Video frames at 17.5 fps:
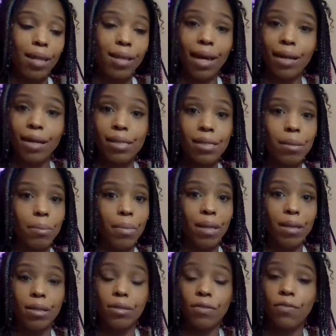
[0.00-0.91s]
That doesn't
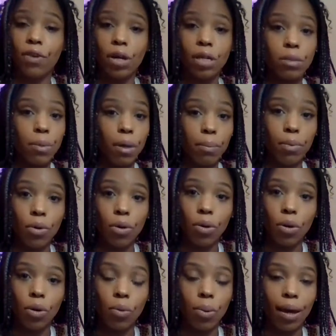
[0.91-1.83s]
mean that the false people
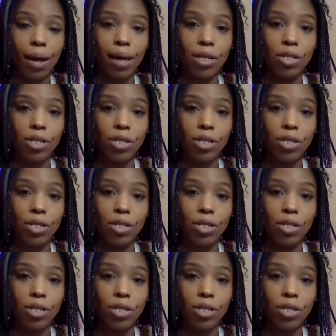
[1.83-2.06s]
go away.